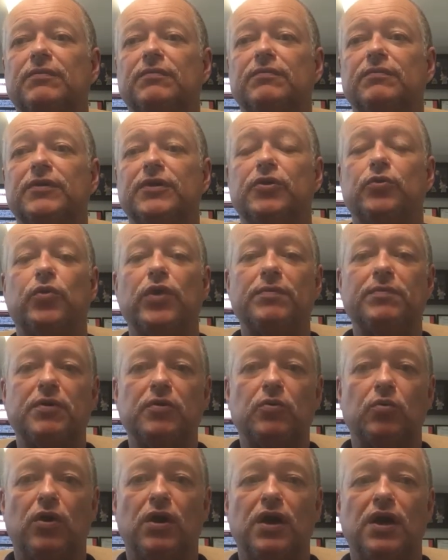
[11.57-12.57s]

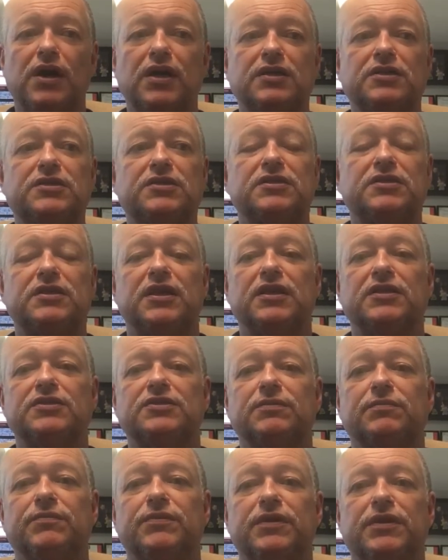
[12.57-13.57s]
equipment wise, and
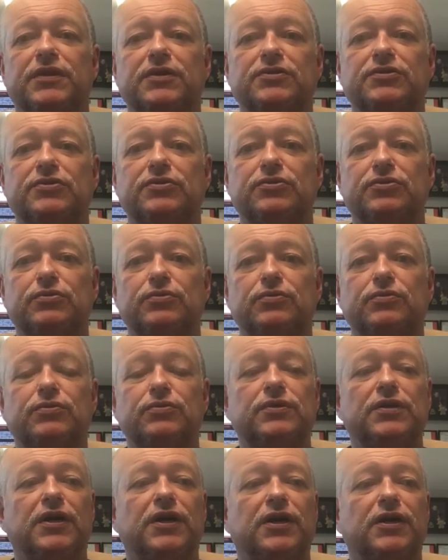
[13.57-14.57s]
some things to
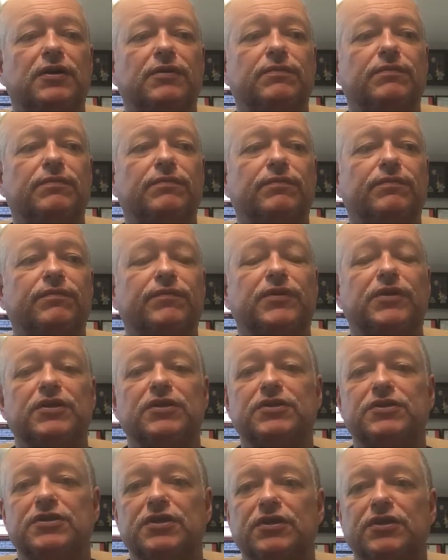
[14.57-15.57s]

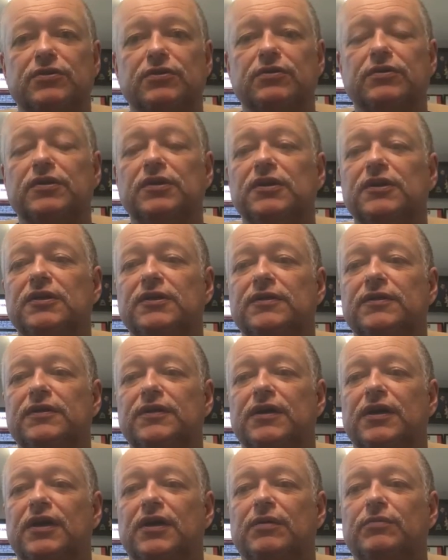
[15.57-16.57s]
consider
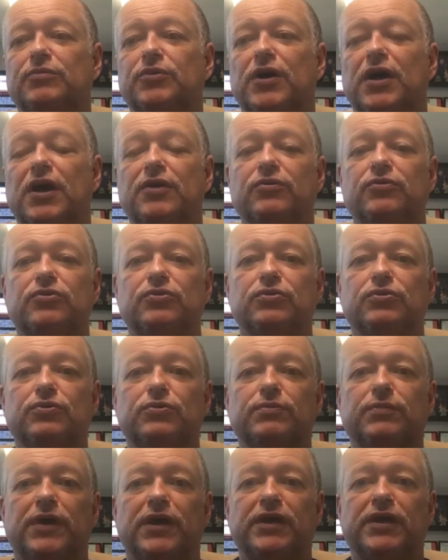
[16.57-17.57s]
prior
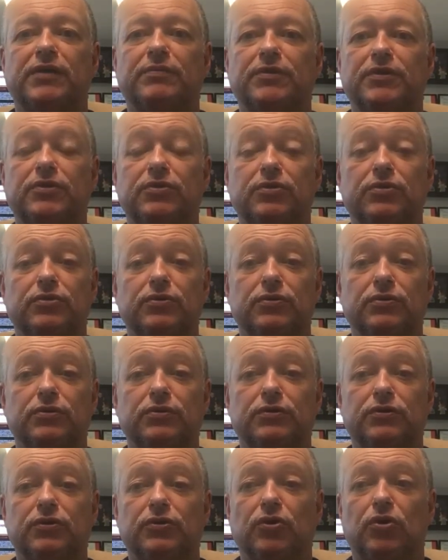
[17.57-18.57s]
to my coming to
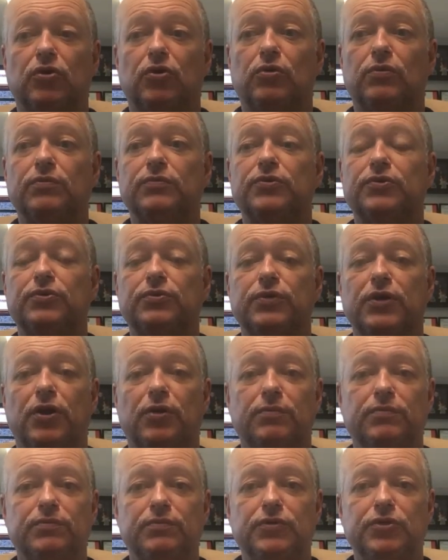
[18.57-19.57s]
your home to
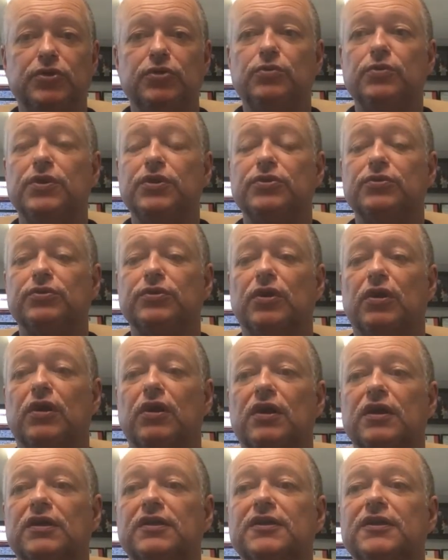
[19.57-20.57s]
help you and your
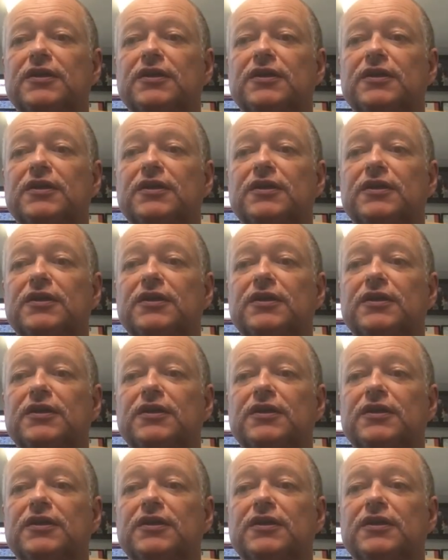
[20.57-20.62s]
dog.